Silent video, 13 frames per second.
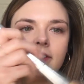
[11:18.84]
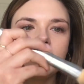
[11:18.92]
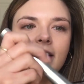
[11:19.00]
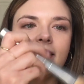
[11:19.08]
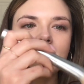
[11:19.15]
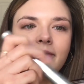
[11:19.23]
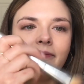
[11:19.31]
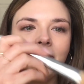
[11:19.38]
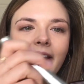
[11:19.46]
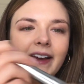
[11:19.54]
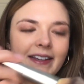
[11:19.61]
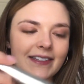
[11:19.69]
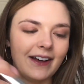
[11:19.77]
just
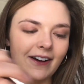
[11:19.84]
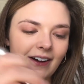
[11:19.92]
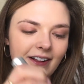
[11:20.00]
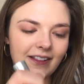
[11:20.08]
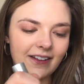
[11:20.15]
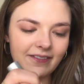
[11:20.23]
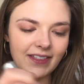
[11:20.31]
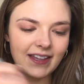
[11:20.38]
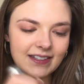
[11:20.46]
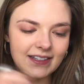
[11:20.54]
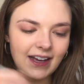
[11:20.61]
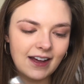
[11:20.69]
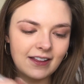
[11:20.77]
mix all of
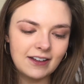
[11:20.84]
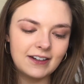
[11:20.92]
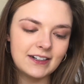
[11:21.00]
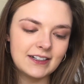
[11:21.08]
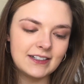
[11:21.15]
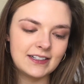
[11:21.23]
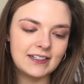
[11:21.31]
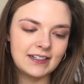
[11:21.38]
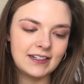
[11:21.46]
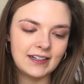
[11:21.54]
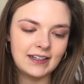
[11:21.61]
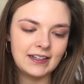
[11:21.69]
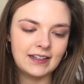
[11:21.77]
these colors
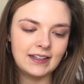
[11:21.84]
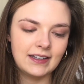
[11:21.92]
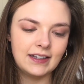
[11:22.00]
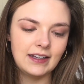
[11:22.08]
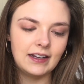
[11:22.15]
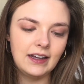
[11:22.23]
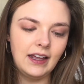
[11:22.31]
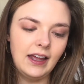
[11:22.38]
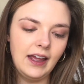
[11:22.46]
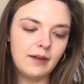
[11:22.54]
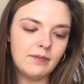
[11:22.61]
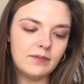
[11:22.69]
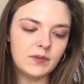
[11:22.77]

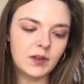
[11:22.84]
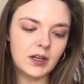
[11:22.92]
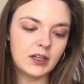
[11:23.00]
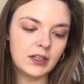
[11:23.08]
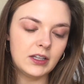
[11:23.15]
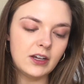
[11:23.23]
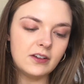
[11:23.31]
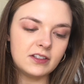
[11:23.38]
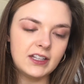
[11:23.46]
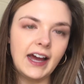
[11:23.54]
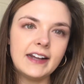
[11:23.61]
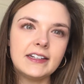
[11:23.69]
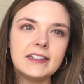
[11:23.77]
and use
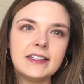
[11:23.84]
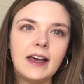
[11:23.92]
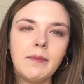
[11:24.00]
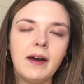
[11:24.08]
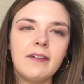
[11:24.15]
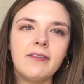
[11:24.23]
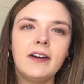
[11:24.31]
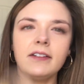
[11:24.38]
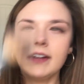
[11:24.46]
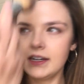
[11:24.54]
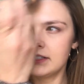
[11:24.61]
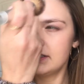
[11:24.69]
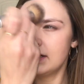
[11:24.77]
that to set my
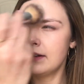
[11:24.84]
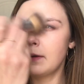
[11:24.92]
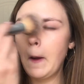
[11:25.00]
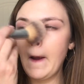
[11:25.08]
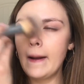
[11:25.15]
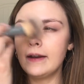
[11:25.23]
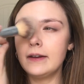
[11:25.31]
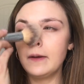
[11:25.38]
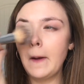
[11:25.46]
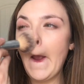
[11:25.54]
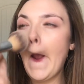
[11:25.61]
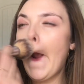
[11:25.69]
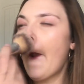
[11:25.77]
foundation. I do
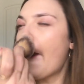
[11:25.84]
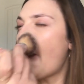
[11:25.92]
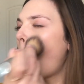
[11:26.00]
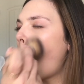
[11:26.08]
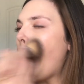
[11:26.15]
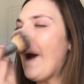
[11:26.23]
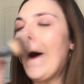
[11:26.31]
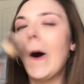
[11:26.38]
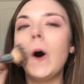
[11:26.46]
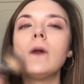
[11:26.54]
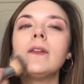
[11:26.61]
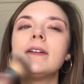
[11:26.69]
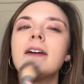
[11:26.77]
it
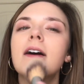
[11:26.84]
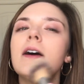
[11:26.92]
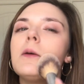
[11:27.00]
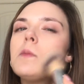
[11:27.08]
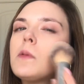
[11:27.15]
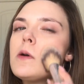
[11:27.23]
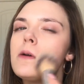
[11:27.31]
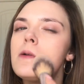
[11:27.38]
all the time